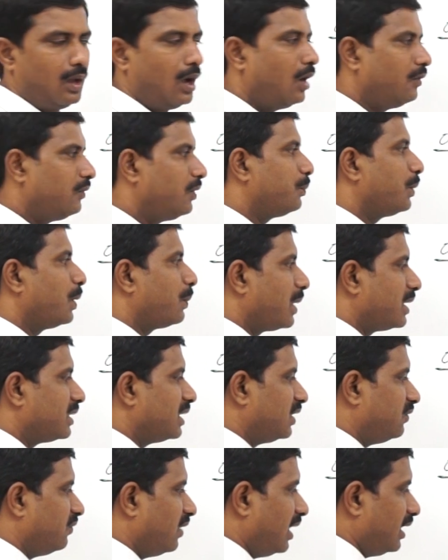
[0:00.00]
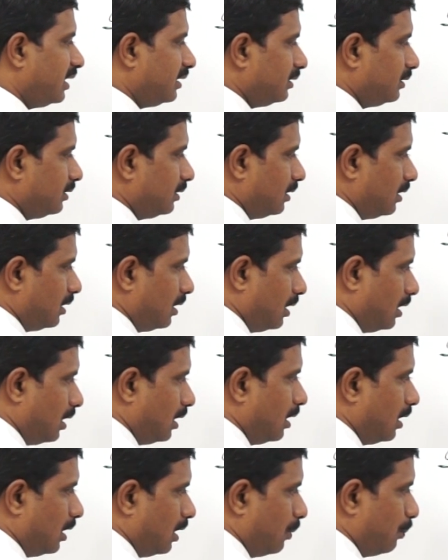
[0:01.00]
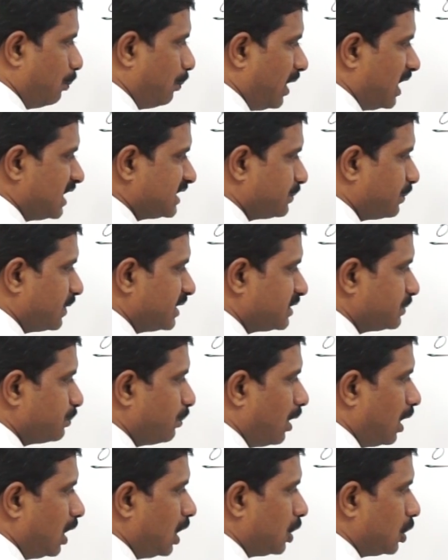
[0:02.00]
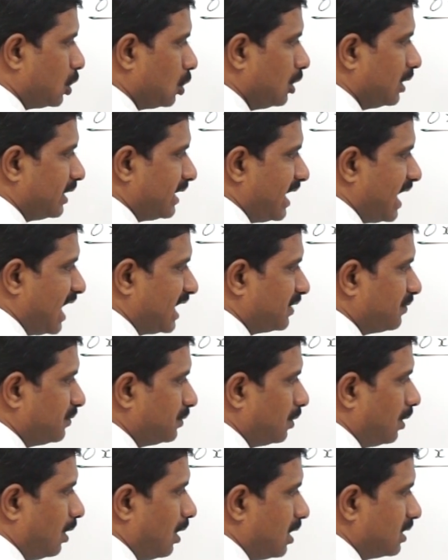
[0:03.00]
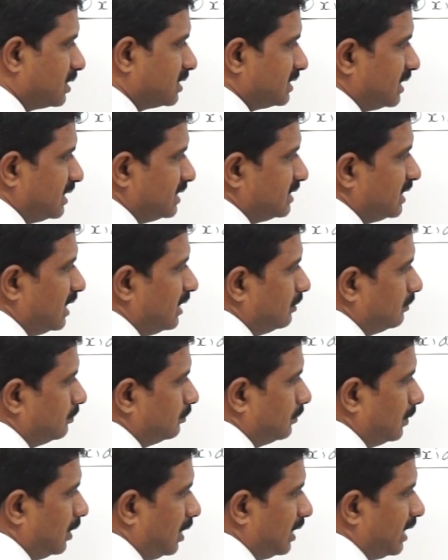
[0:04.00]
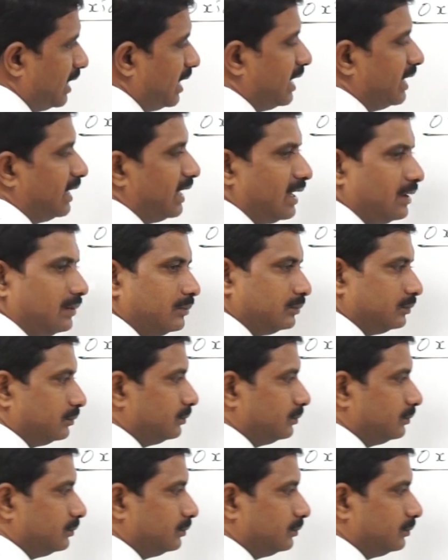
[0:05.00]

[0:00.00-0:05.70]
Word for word: How we prepare that one? Phosphorus molecule react with the oxygen on heating.